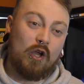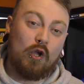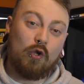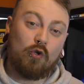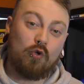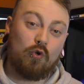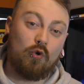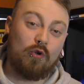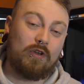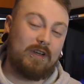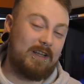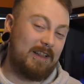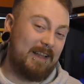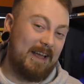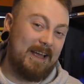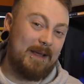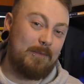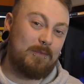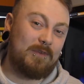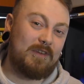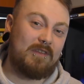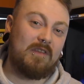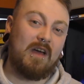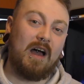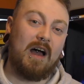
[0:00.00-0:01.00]
you
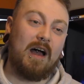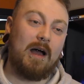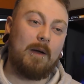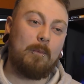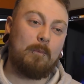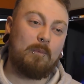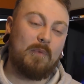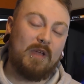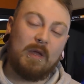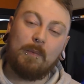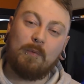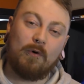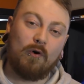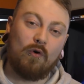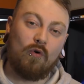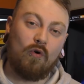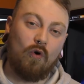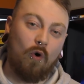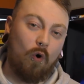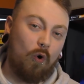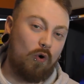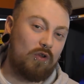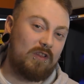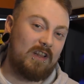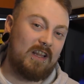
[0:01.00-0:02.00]
claimed that people
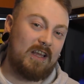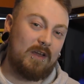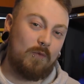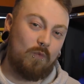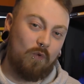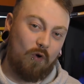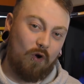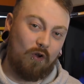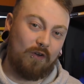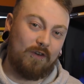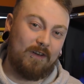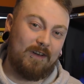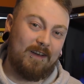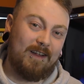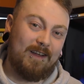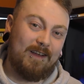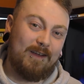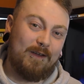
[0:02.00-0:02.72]
only want